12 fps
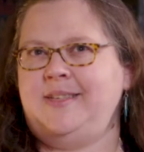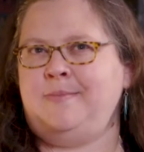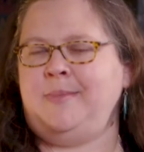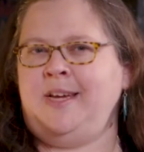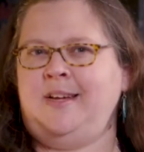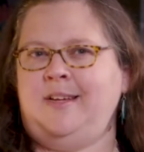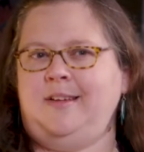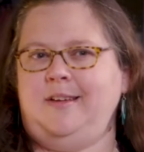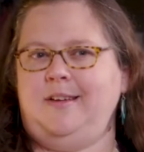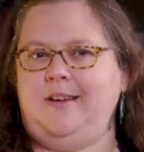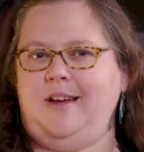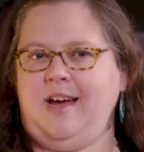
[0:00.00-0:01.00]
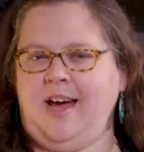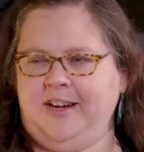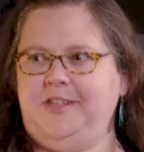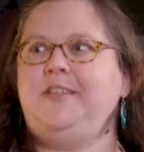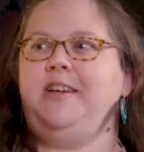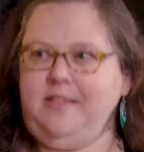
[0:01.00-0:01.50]
the male
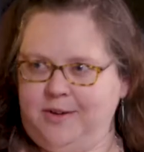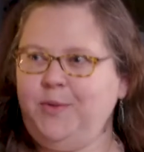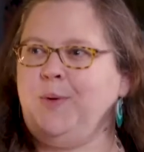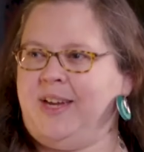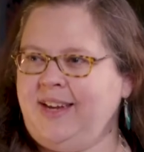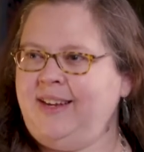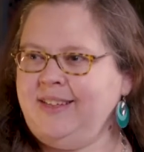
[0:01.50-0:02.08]
actually the wing?